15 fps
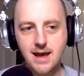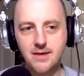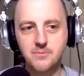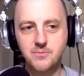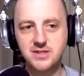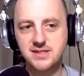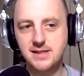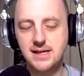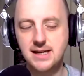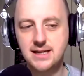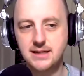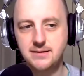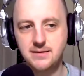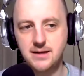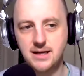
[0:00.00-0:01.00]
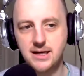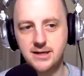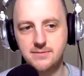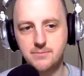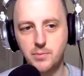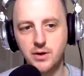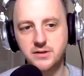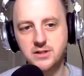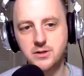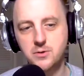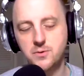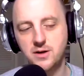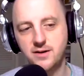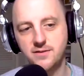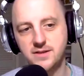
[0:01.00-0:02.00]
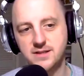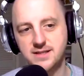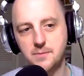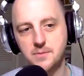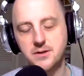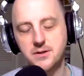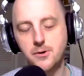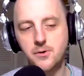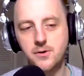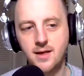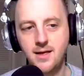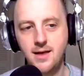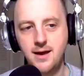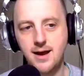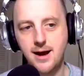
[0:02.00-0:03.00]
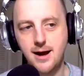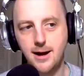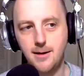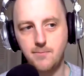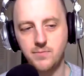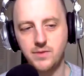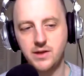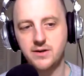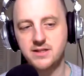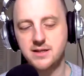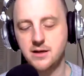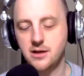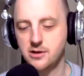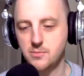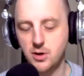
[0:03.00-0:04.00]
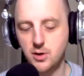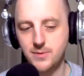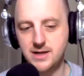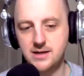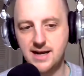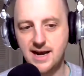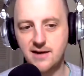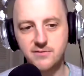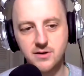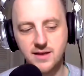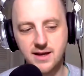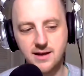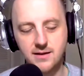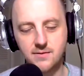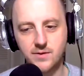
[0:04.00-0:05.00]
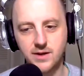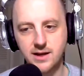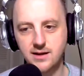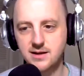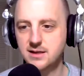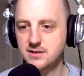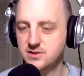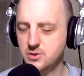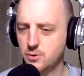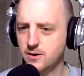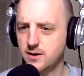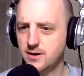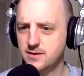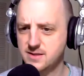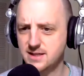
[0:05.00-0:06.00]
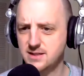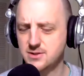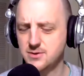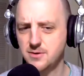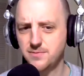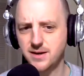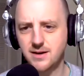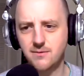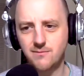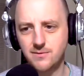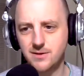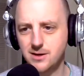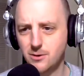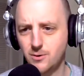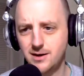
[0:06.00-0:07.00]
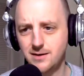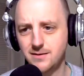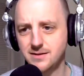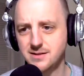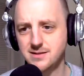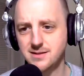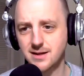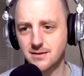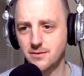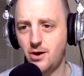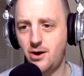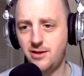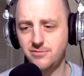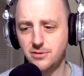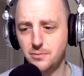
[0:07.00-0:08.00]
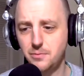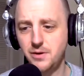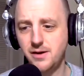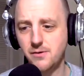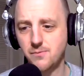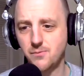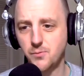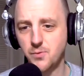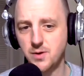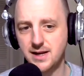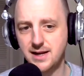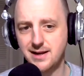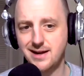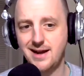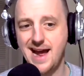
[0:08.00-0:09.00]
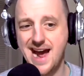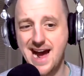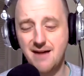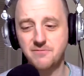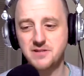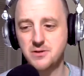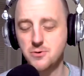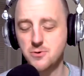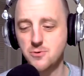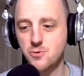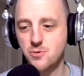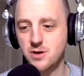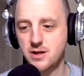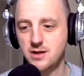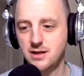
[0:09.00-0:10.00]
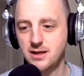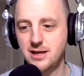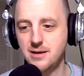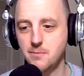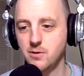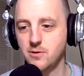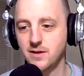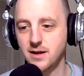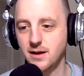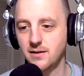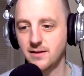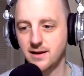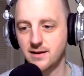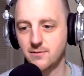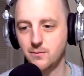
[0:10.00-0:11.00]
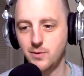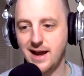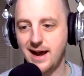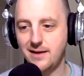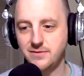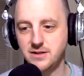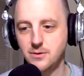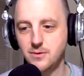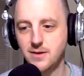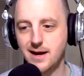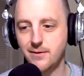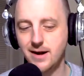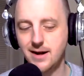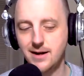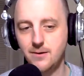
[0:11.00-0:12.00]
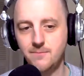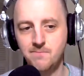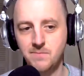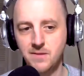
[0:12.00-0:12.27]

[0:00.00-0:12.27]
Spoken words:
And then we see in part 2 of this episode, there is another moment after they, like, because Tora says to him, like, you know what, this is, like, awful, but we have to keep moving. Like, we have to do that right now.